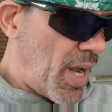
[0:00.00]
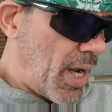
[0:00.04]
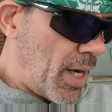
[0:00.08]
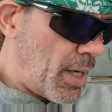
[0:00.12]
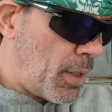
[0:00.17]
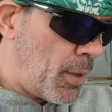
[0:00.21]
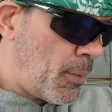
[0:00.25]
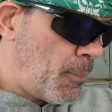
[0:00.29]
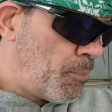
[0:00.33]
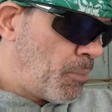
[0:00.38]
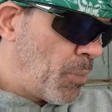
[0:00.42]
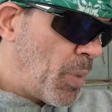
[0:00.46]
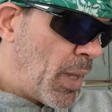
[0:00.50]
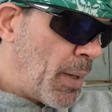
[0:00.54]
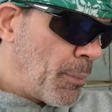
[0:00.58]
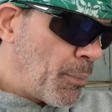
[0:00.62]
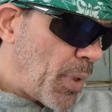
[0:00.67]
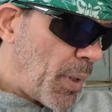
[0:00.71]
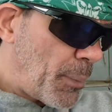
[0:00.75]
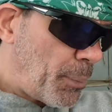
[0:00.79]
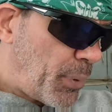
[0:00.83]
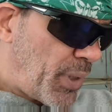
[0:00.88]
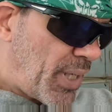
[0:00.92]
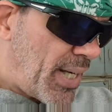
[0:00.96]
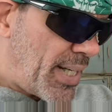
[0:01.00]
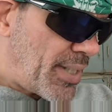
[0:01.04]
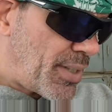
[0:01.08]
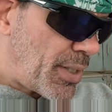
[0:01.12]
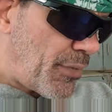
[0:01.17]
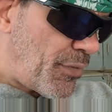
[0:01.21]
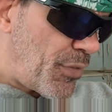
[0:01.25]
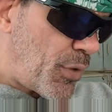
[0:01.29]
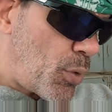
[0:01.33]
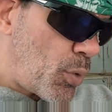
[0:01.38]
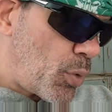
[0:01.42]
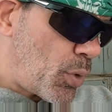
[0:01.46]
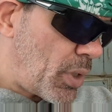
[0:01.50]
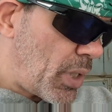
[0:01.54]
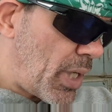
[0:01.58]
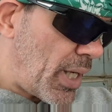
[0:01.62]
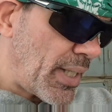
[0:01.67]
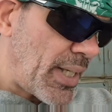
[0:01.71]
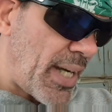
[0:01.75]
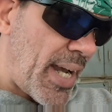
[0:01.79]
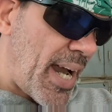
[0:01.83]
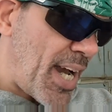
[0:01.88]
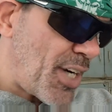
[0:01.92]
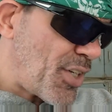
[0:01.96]
fan. But please, if you
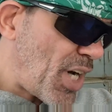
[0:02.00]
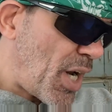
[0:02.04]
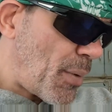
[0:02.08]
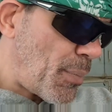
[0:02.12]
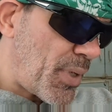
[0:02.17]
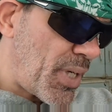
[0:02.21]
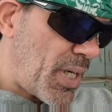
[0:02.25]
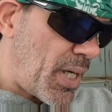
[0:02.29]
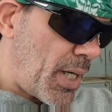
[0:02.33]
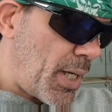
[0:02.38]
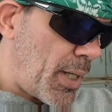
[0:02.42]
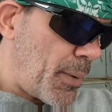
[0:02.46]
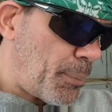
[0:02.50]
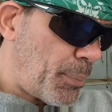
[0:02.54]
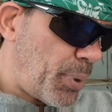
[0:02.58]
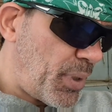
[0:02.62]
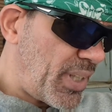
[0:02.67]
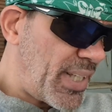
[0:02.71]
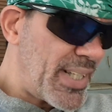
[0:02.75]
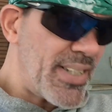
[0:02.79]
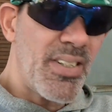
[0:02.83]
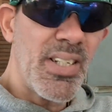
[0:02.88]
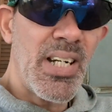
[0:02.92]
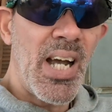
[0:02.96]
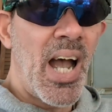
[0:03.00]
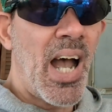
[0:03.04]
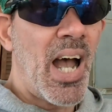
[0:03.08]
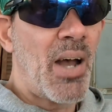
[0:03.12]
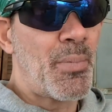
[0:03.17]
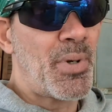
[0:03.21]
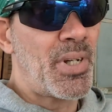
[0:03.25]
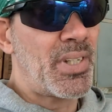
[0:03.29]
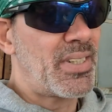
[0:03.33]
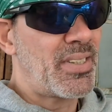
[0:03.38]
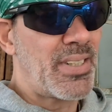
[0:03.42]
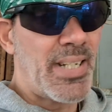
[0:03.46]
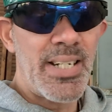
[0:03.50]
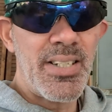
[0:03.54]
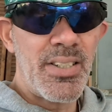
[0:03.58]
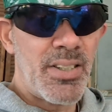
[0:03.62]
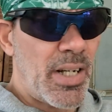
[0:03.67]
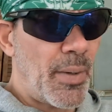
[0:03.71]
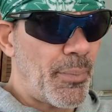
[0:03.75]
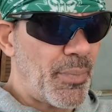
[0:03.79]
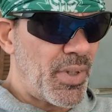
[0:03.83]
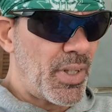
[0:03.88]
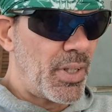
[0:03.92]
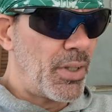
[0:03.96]
Cash App again, please comment, say
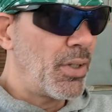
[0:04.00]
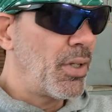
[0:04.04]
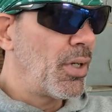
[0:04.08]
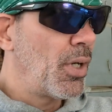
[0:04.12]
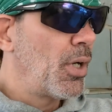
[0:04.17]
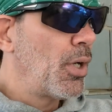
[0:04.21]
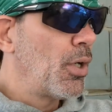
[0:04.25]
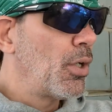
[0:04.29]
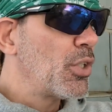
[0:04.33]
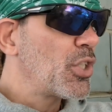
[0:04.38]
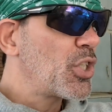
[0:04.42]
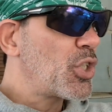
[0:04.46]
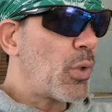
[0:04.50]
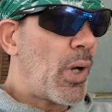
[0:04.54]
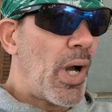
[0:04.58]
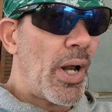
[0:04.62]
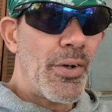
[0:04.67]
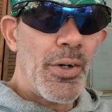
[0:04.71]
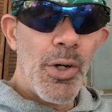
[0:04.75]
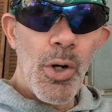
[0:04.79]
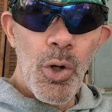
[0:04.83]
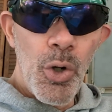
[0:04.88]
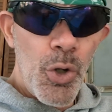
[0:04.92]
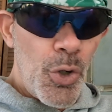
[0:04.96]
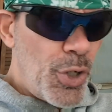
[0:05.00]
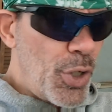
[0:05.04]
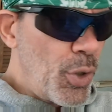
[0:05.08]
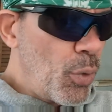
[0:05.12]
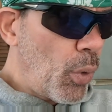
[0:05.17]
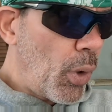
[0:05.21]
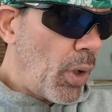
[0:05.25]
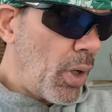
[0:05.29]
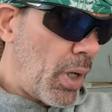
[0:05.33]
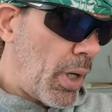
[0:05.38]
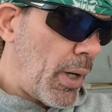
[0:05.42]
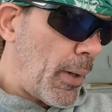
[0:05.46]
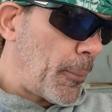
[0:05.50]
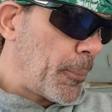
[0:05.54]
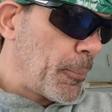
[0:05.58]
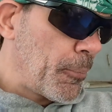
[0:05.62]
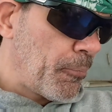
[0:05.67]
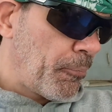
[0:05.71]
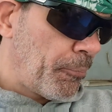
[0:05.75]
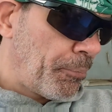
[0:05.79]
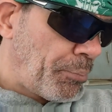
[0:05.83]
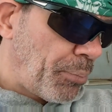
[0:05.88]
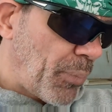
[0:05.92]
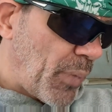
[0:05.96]
something, so I know who you are.
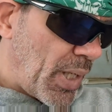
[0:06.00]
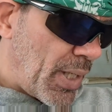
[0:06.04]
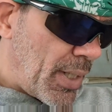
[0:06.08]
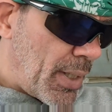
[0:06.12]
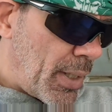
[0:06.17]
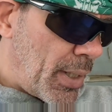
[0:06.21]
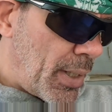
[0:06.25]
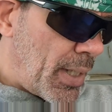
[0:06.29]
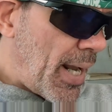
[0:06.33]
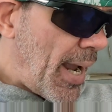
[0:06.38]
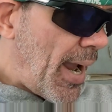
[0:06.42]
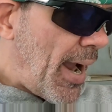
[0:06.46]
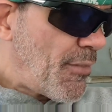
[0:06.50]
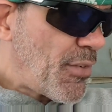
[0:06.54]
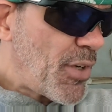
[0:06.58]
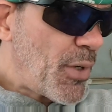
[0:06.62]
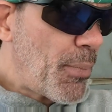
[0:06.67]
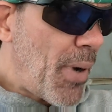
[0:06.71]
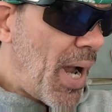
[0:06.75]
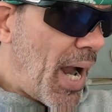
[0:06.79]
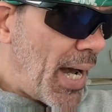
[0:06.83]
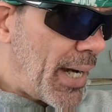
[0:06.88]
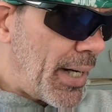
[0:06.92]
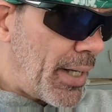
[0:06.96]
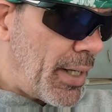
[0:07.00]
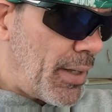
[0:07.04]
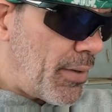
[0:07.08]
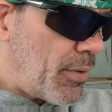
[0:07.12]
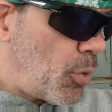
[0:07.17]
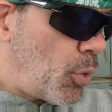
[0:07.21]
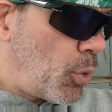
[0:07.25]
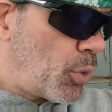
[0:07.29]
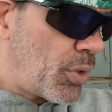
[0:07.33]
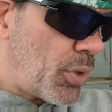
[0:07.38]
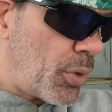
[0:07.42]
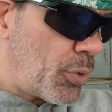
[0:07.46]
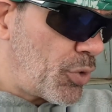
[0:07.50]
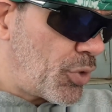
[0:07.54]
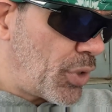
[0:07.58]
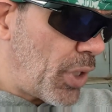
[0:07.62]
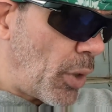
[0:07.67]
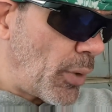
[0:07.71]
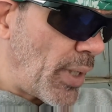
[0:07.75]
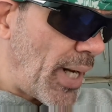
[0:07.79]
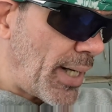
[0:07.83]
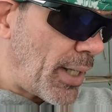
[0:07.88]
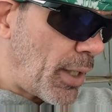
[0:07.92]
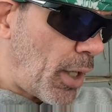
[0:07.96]
And everybody who's
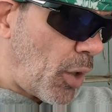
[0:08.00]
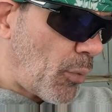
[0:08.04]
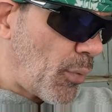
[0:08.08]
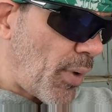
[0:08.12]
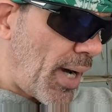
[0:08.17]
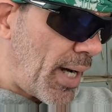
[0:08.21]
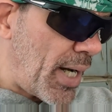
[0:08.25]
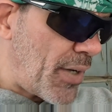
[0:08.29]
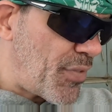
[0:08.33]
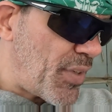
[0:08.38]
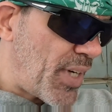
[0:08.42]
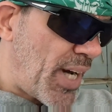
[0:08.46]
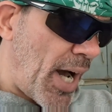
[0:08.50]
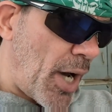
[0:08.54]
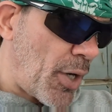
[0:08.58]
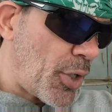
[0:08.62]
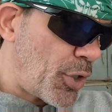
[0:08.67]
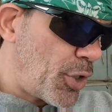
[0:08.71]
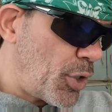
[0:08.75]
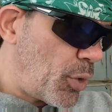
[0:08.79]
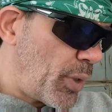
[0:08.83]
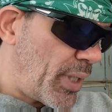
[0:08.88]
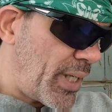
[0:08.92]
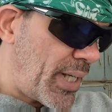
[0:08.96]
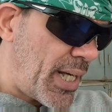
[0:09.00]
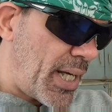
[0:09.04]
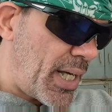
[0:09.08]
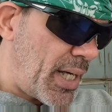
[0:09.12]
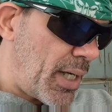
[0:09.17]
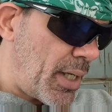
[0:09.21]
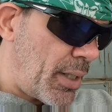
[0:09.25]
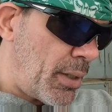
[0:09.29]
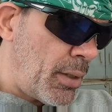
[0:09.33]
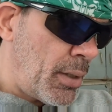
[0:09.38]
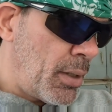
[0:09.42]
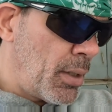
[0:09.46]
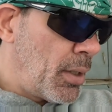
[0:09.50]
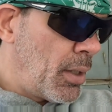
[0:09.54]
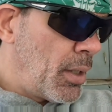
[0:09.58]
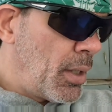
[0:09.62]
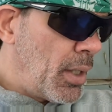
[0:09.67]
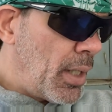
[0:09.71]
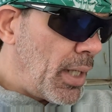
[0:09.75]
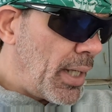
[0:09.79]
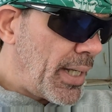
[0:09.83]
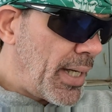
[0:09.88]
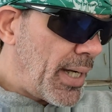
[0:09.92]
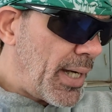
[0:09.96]
donated already, if you care to do it again,
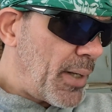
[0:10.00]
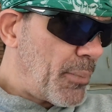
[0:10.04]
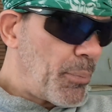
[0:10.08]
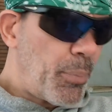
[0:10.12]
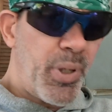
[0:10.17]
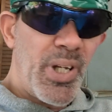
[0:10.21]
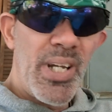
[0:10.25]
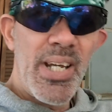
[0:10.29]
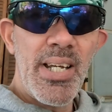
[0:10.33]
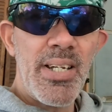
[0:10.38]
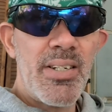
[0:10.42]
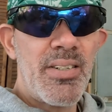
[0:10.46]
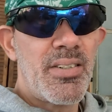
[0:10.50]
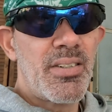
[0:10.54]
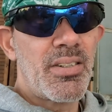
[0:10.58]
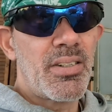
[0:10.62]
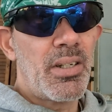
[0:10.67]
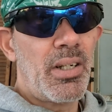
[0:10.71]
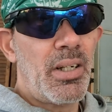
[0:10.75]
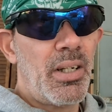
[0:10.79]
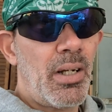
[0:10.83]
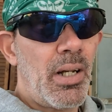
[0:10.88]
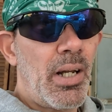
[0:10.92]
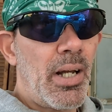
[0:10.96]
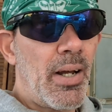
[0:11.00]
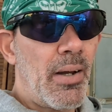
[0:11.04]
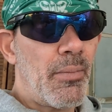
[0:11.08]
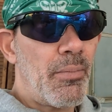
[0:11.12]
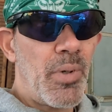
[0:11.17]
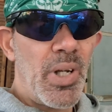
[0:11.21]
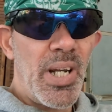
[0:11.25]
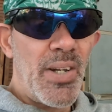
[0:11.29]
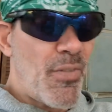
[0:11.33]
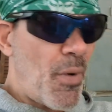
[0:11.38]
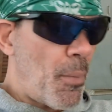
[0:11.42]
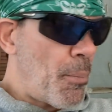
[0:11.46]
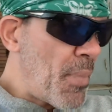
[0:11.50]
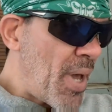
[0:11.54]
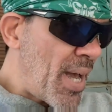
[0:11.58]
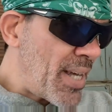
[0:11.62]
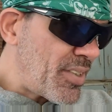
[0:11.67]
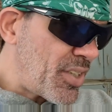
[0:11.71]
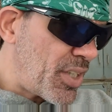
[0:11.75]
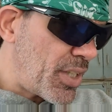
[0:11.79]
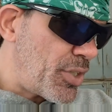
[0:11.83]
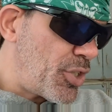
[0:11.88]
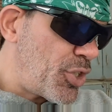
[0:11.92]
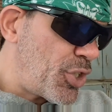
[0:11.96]
please leave a
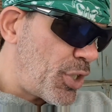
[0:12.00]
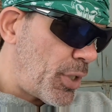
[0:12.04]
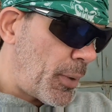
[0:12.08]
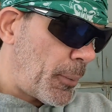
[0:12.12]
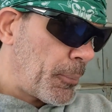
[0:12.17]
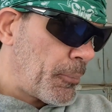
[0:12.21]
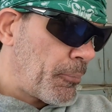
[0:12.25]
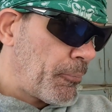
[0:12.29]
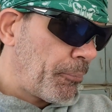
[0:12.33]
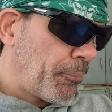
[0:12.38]
message,